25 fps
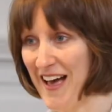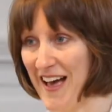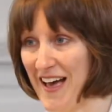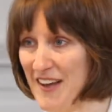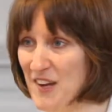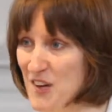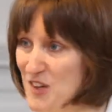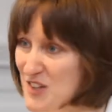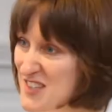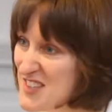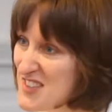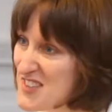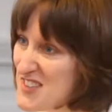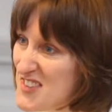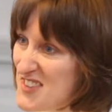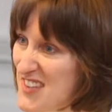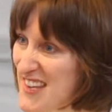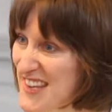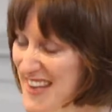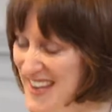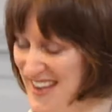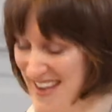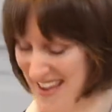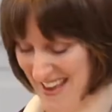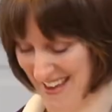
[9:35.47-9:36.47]
I could
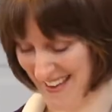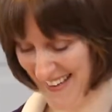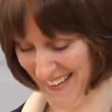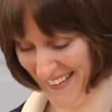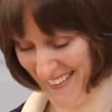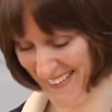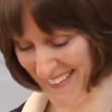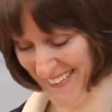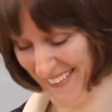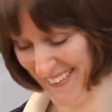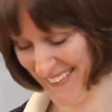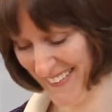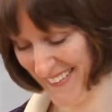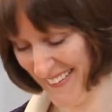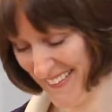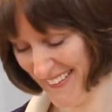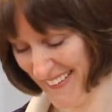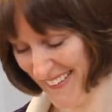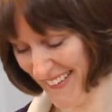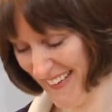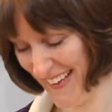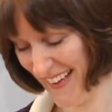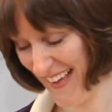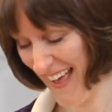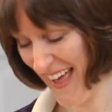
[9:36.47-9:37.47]
see.
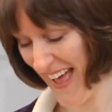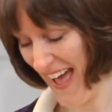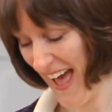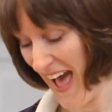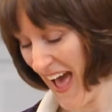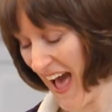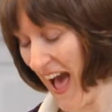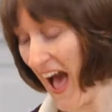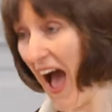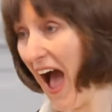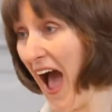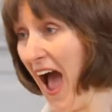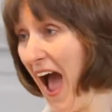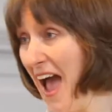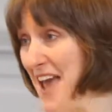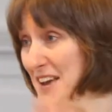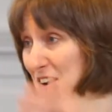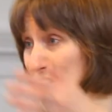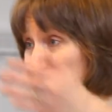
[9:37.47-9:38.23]
I